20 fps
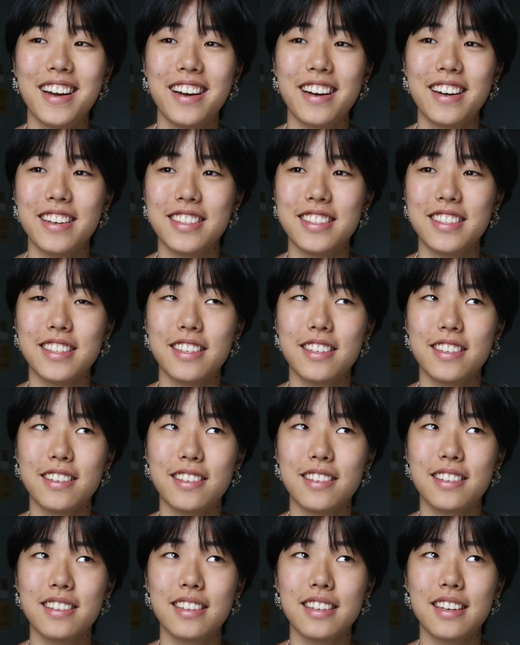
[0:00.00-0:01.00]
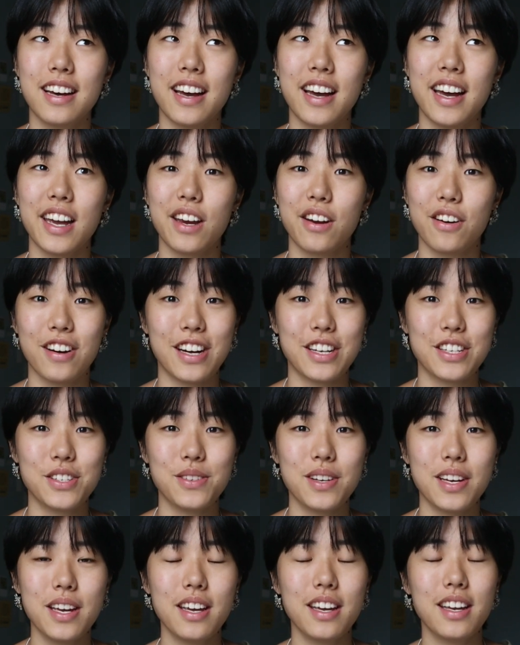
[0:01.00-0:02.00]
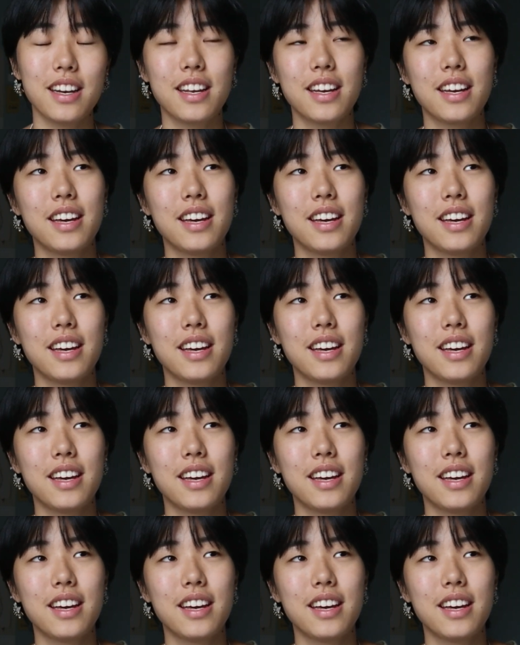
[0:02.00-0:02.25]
until I graduate.